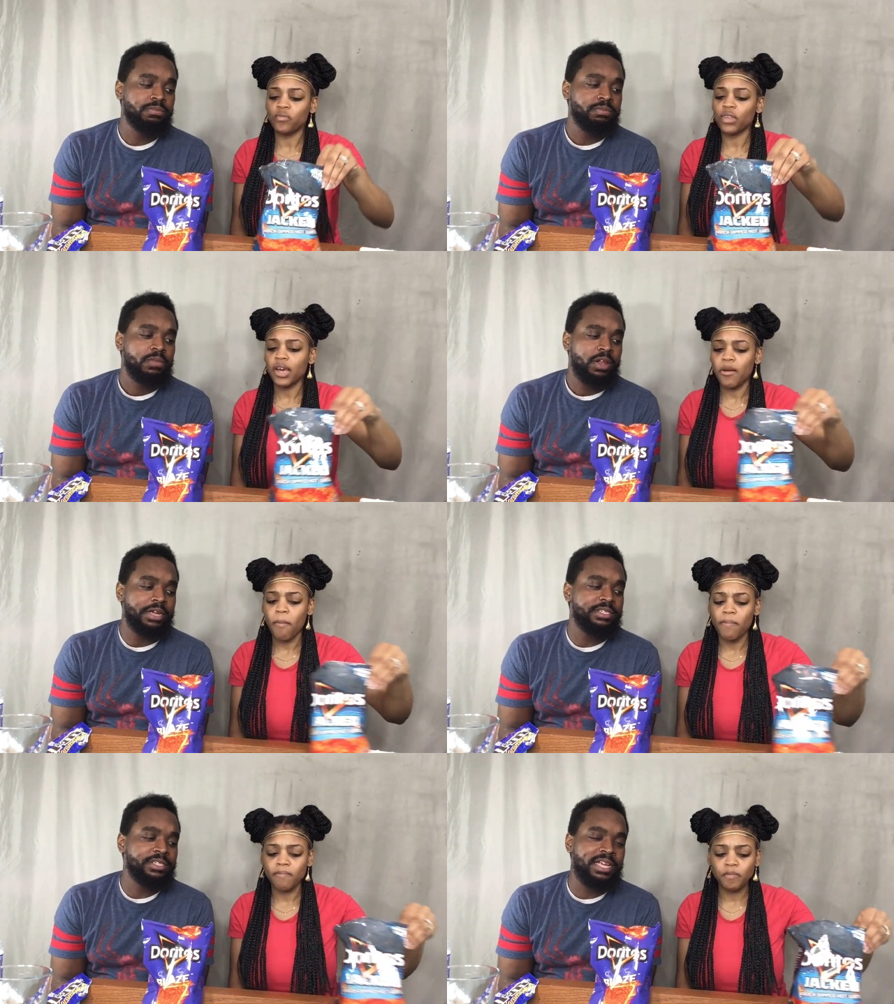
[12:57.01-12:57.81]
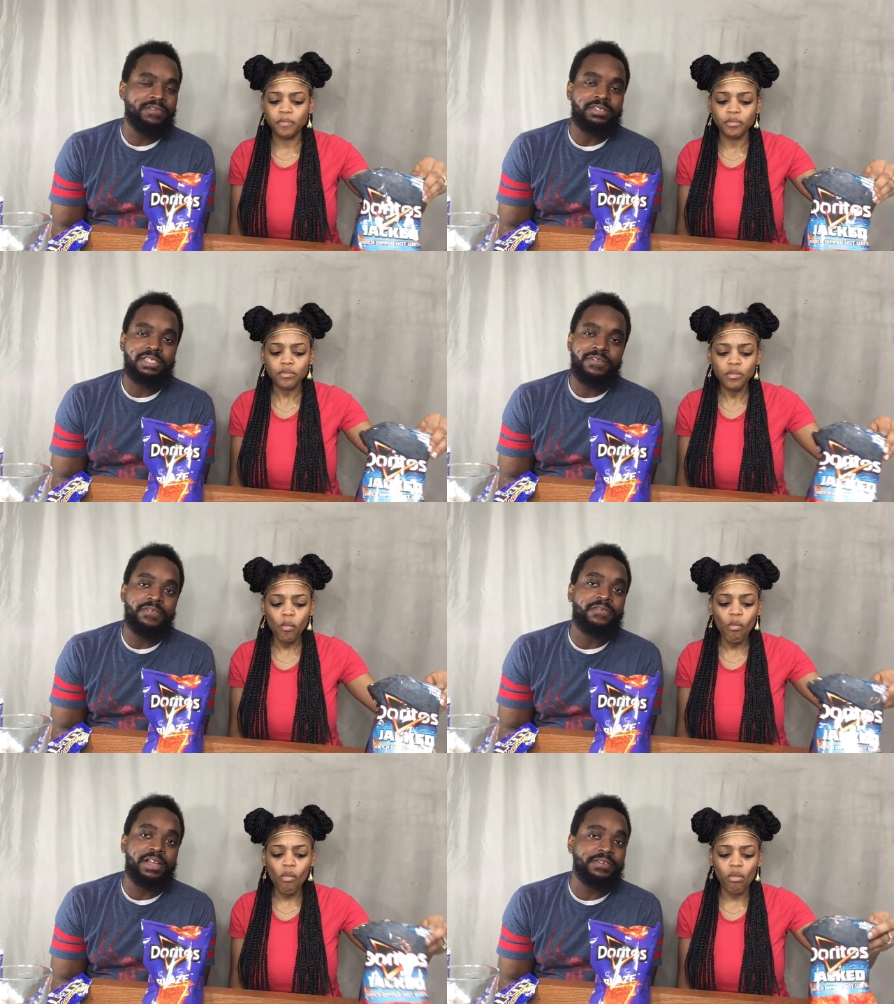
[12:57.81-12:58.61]
Speaker 1: Yeah.
Speaker 2: give us a
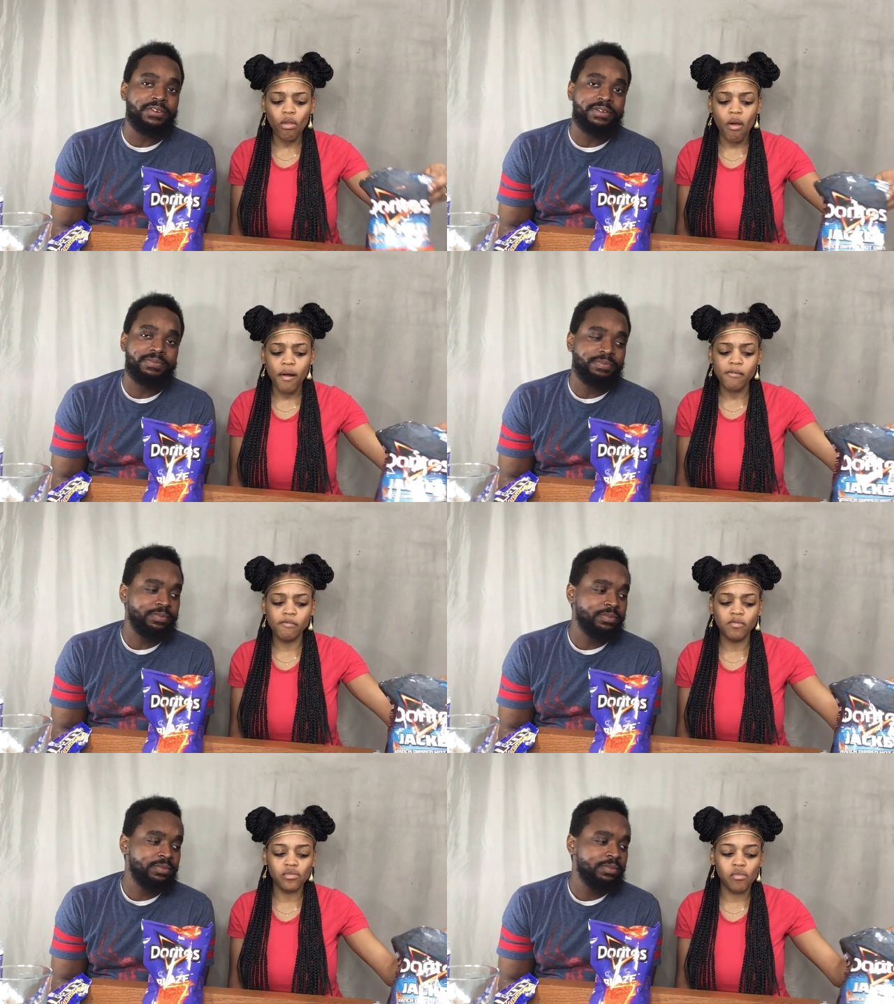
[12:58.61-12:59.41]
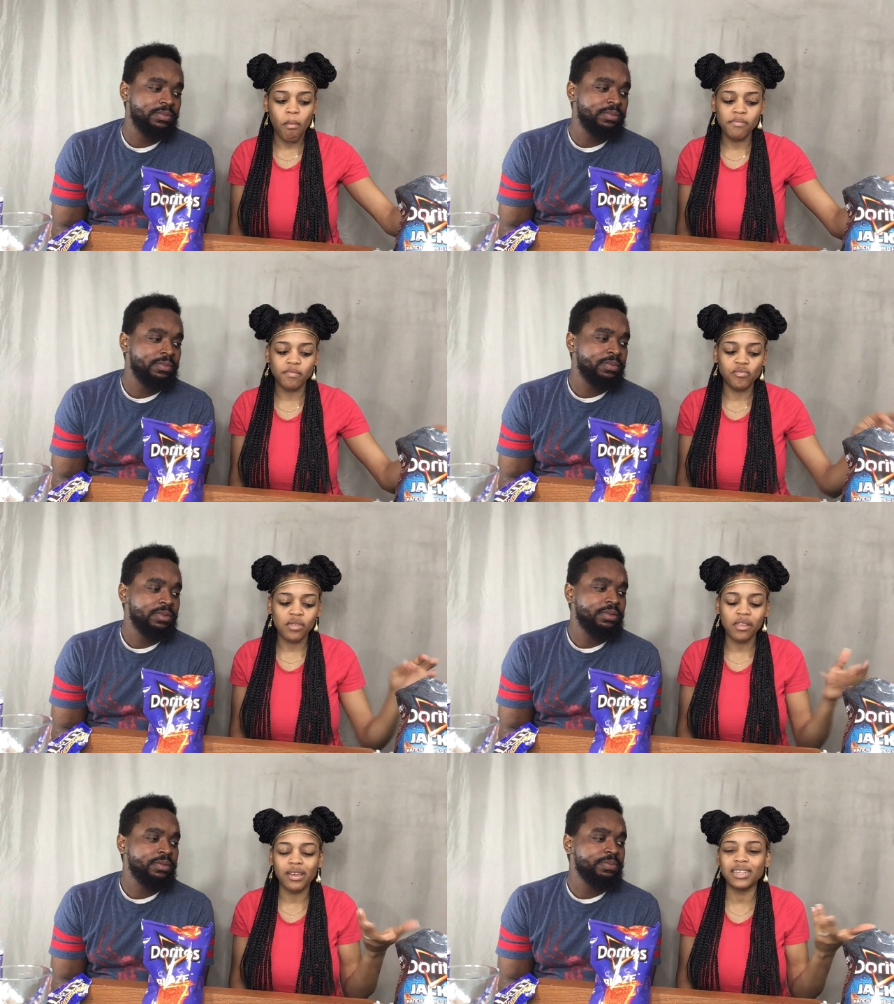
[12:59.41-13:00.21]
different flavor.
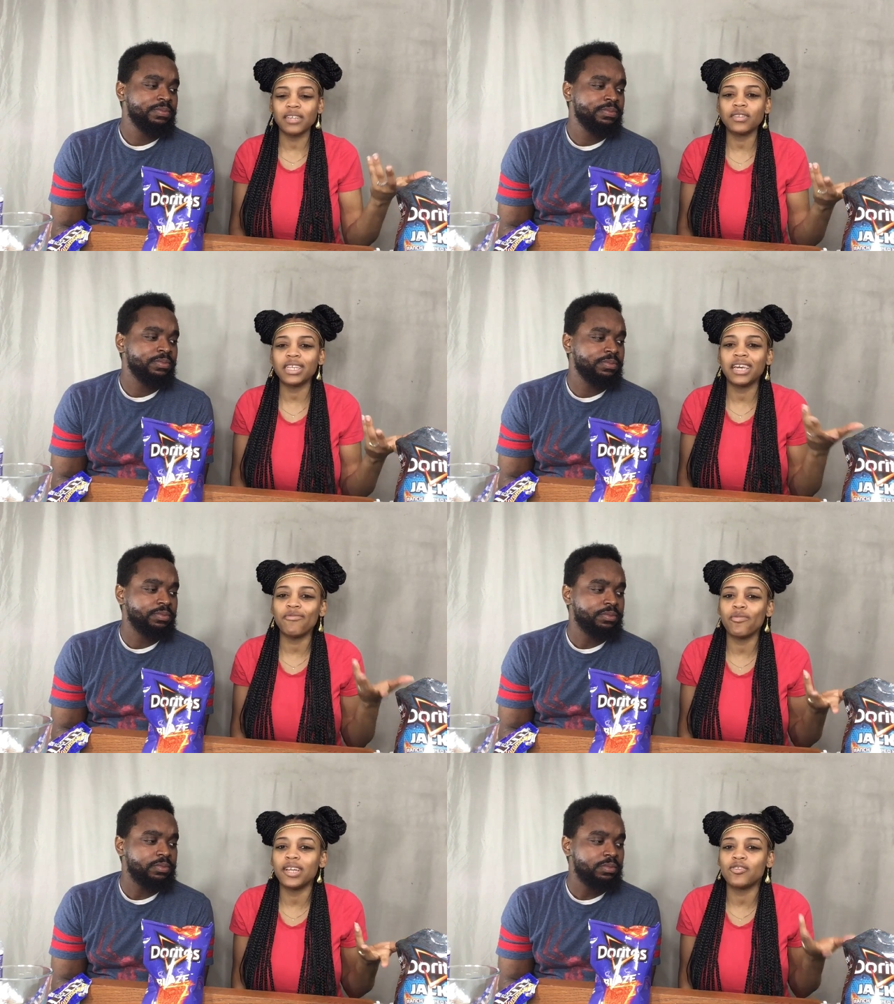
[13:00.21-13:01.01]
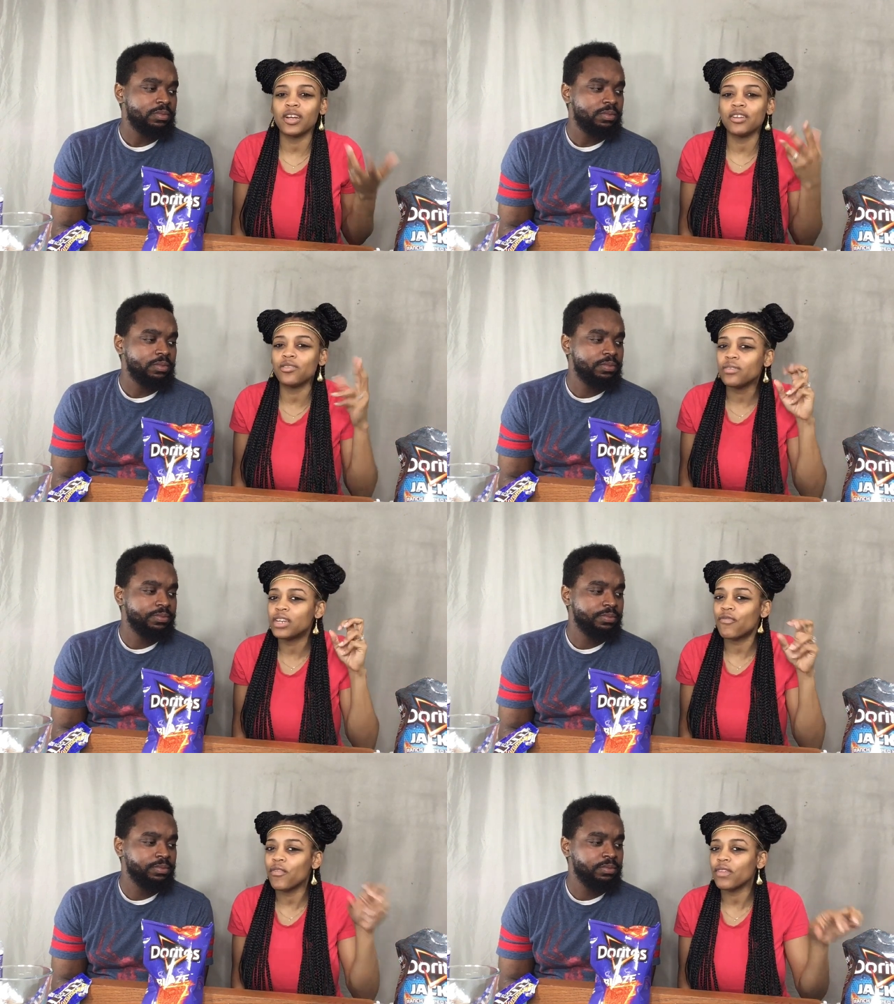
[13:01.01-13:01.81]
Speaker 1: Because I feel like even when they try to do a
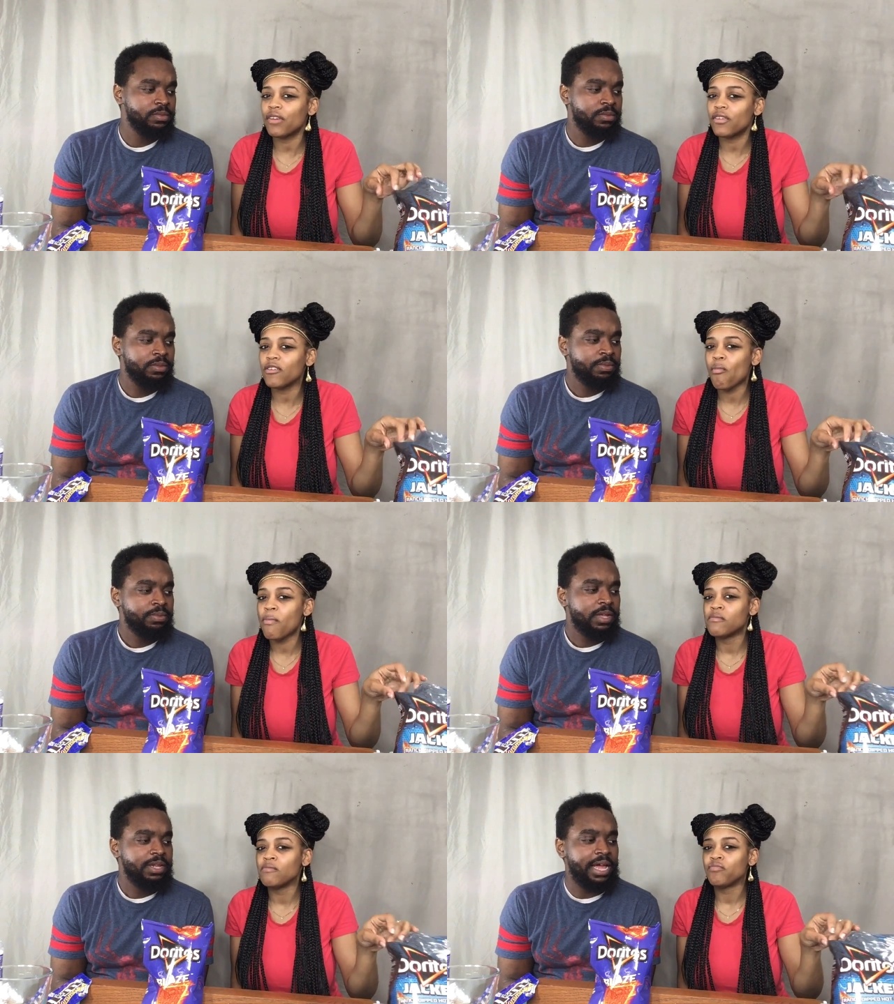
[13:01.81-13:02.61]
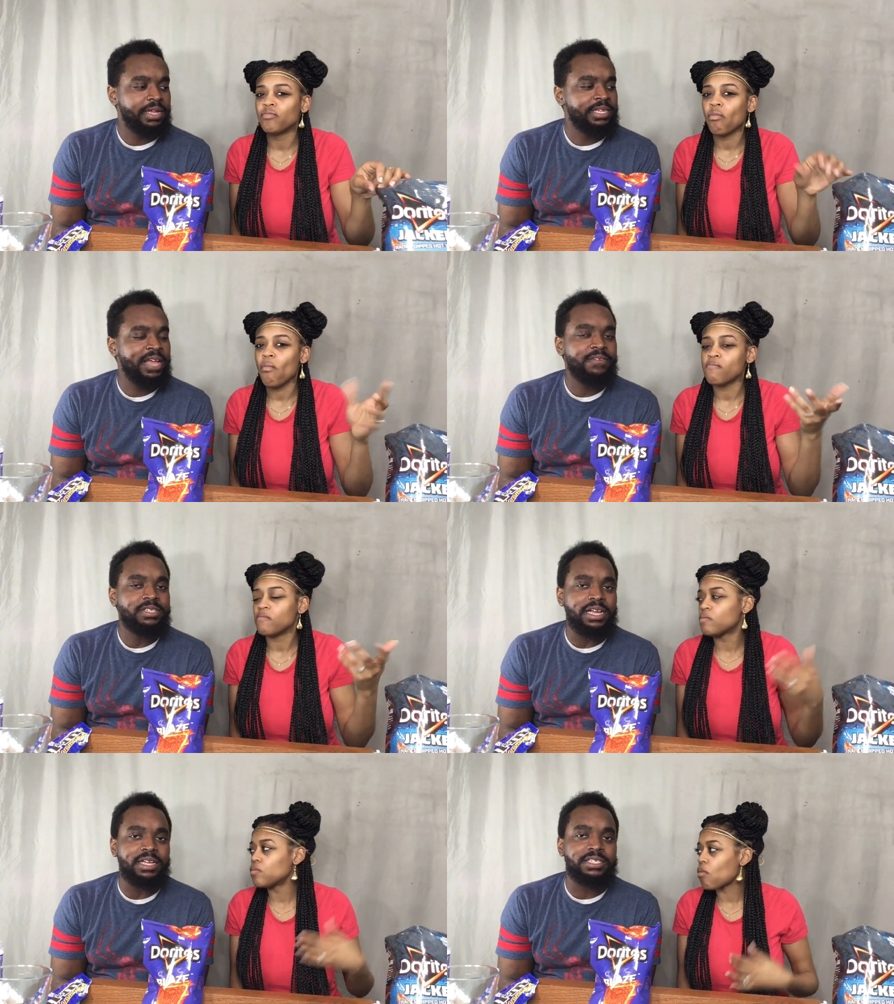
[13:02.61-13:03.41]
different flavor.
Speaker 2: Like, give us
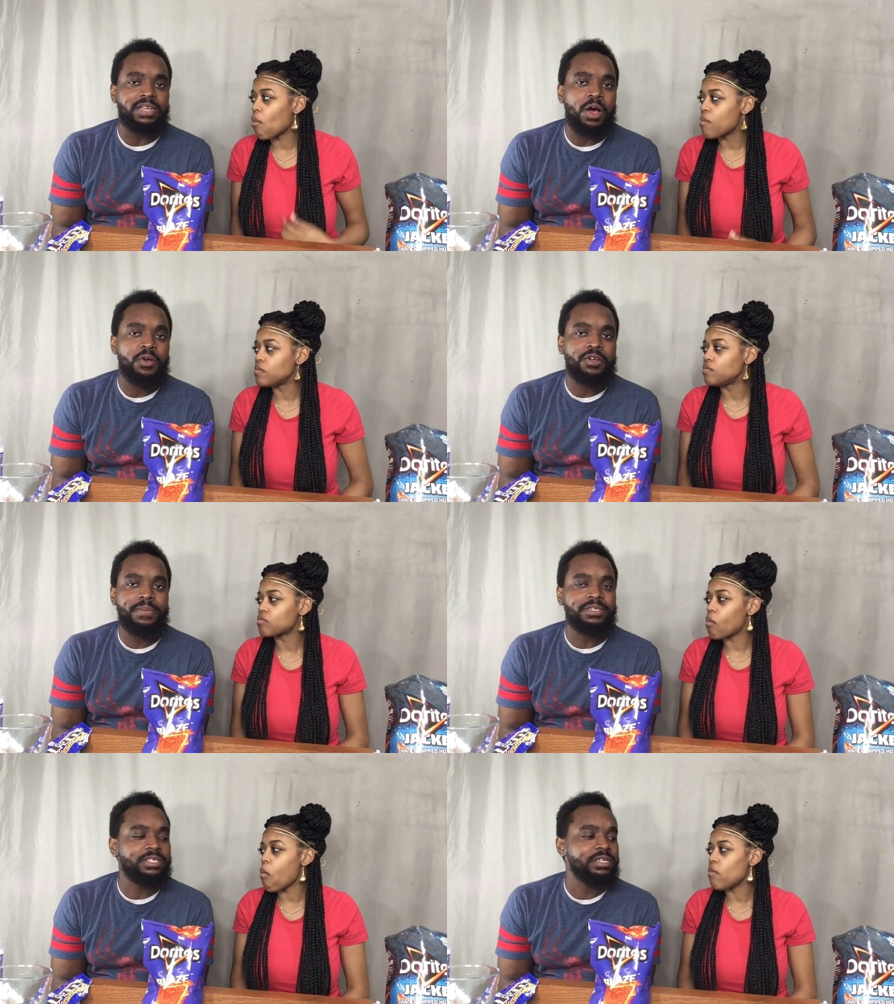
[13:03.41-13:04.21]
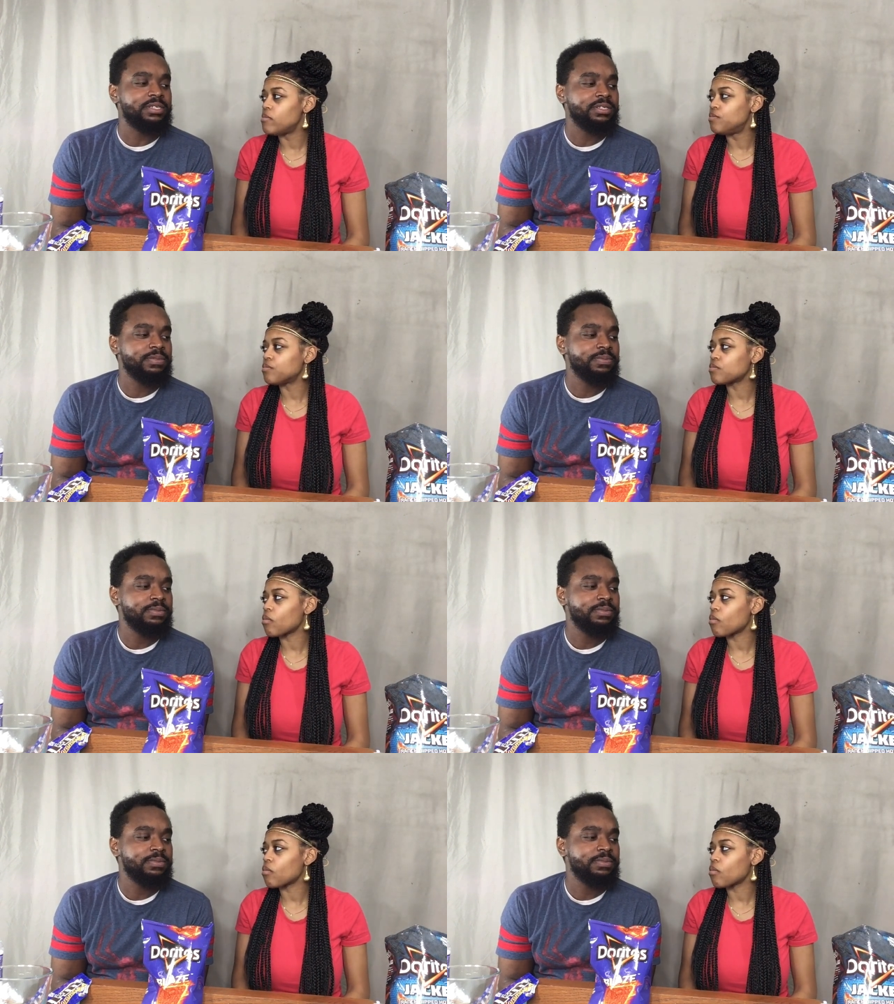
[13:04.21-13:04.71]
like a sour cream and cheese.